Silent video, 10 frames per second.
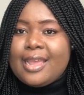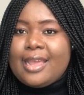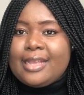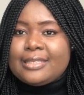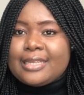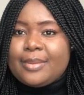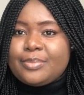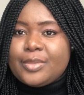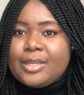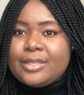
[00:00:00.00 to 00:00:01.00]

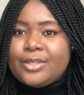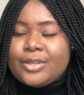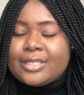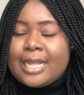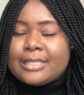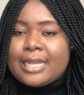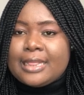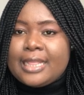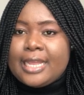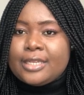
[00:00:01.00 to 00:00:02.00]
exam, your SAT,
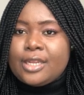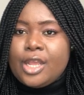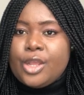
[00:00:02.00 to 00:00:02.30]
and then